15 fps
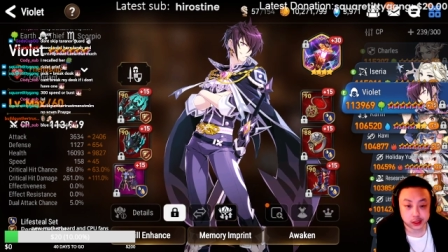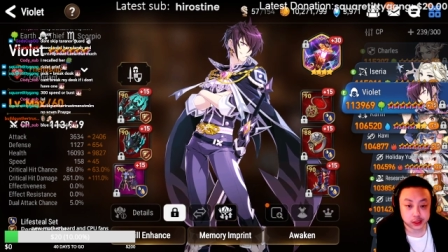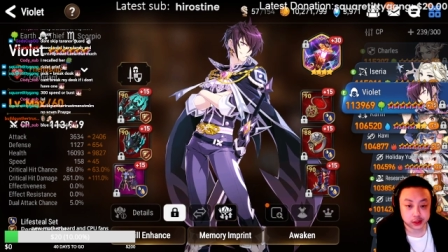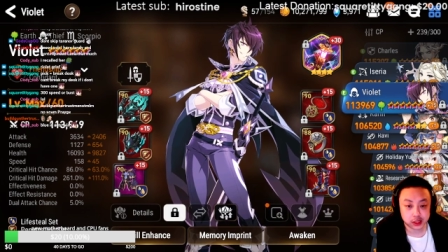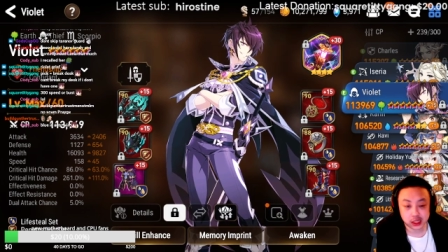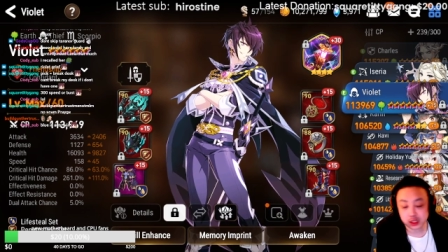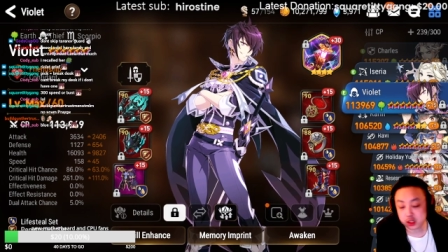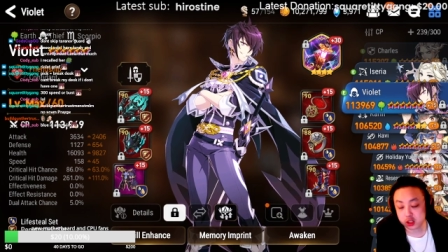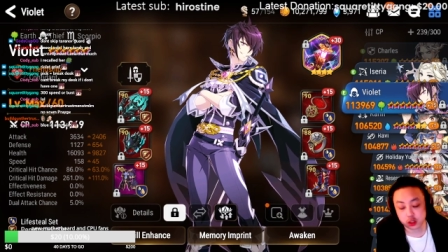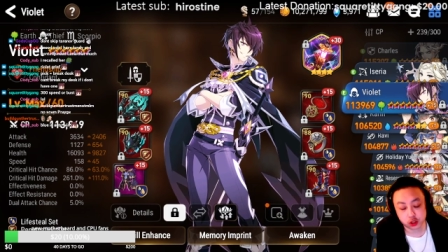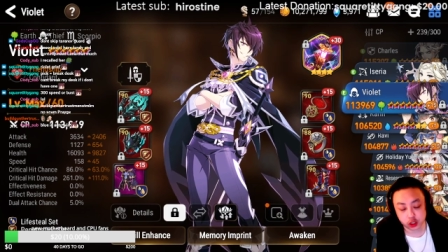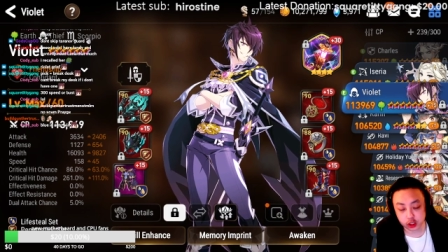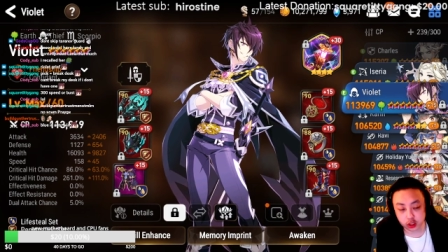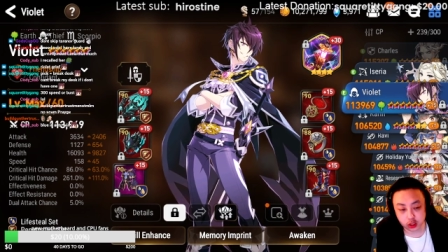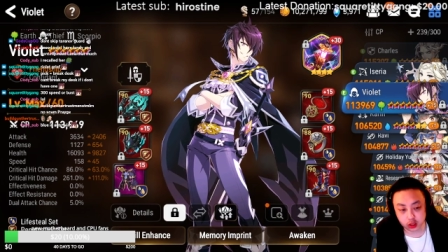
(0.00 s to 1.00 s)
that's
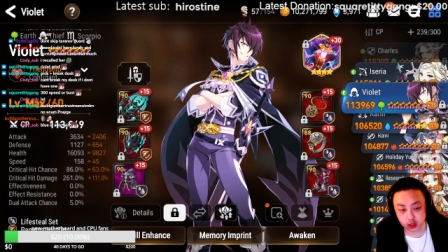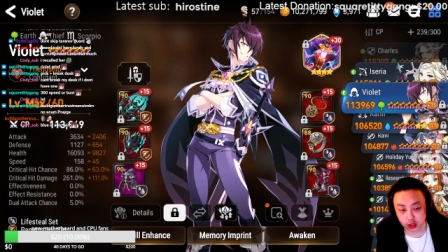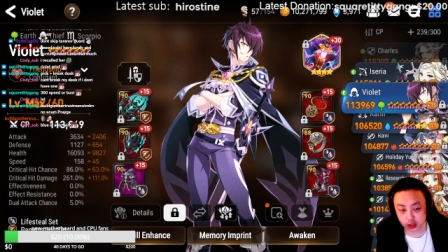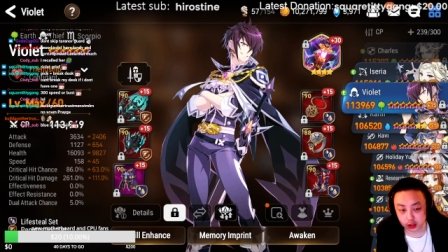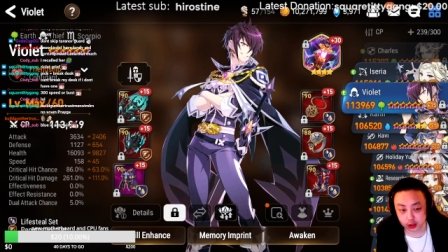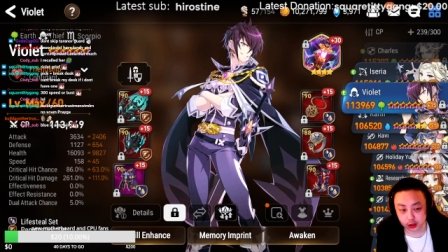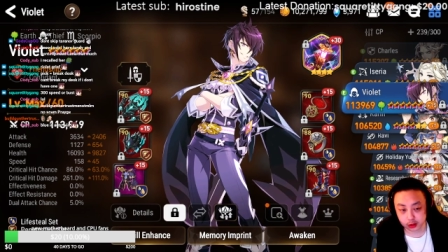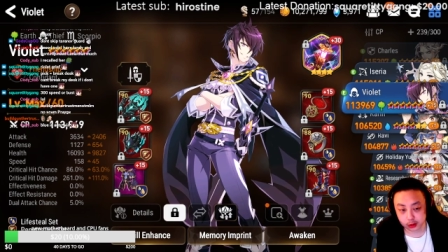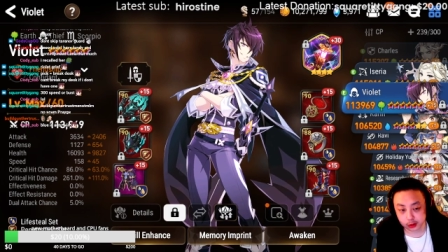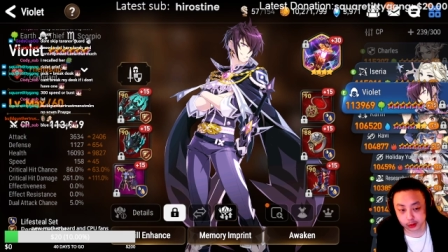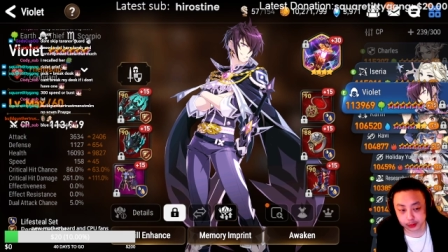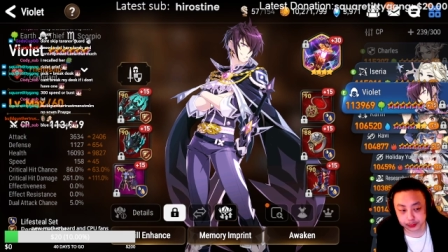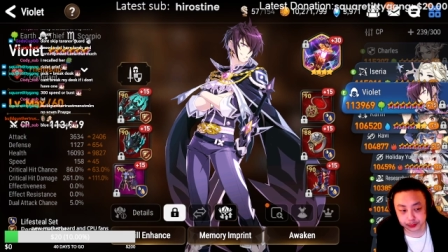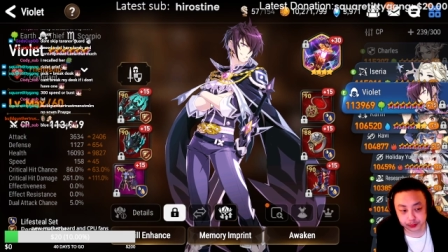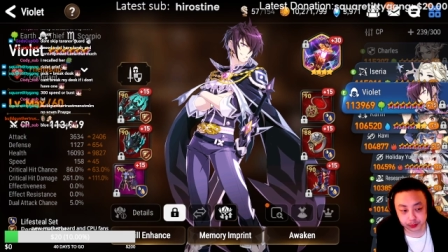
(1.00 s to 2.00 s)
just
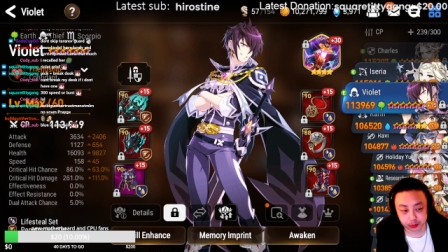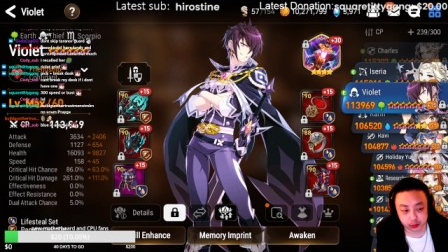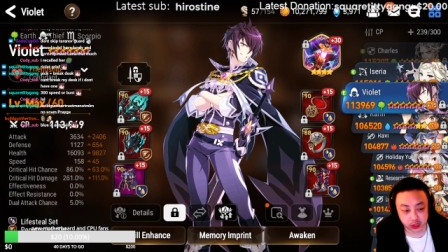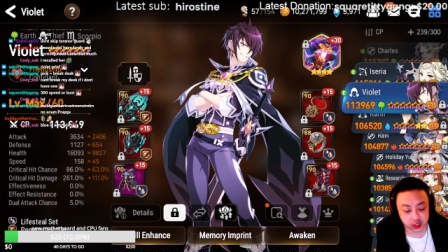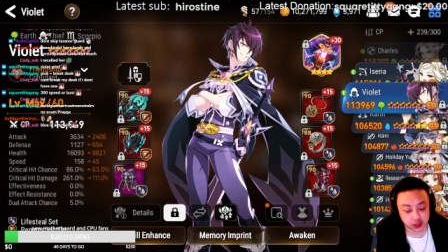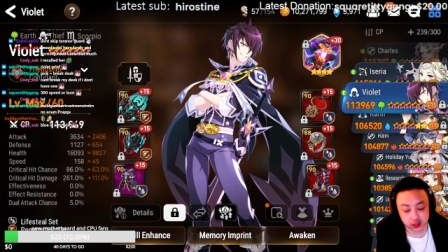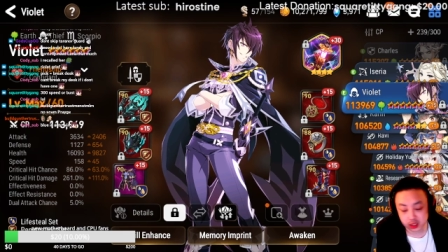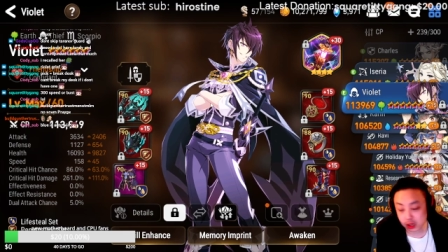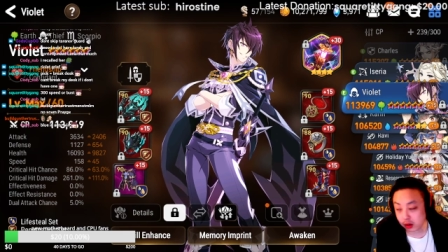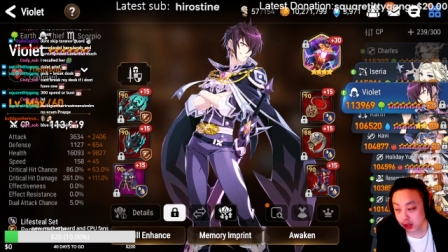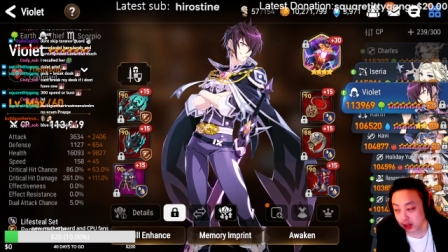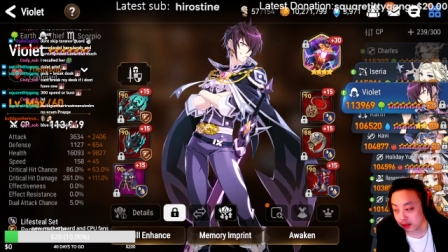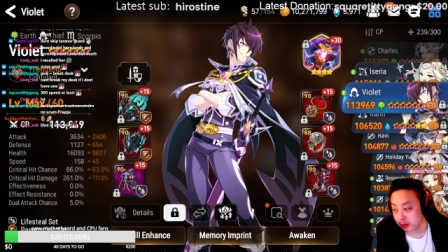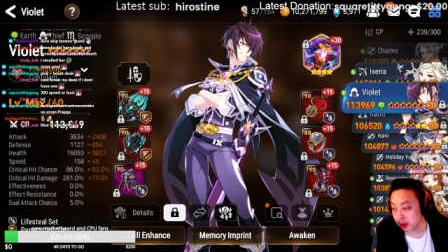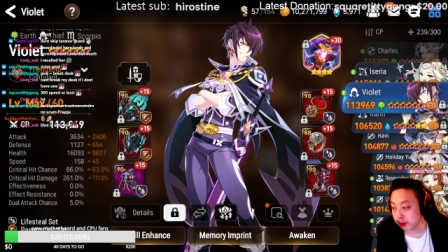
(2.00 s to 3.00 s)
how I
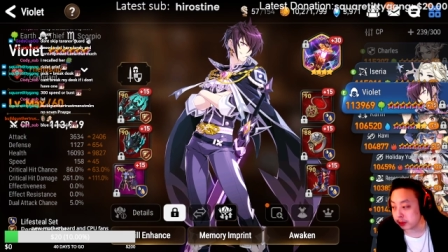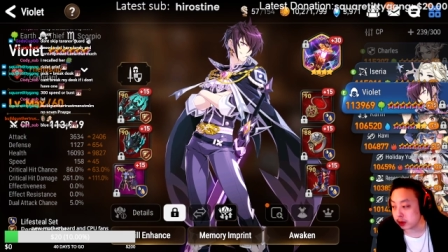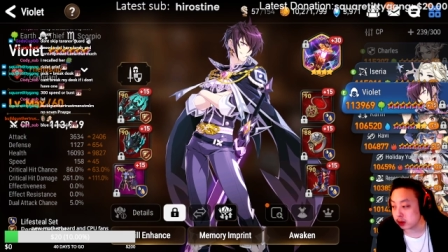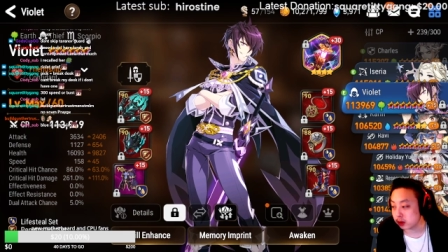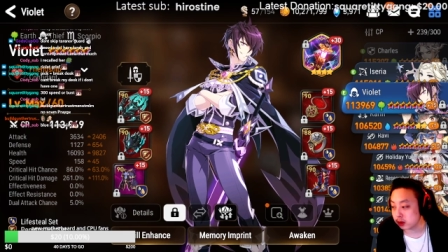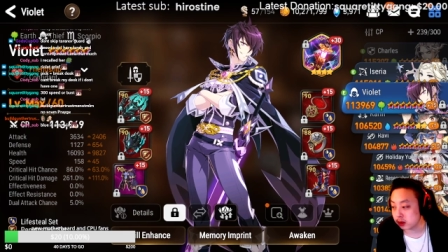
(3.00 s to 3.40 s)
have mine built.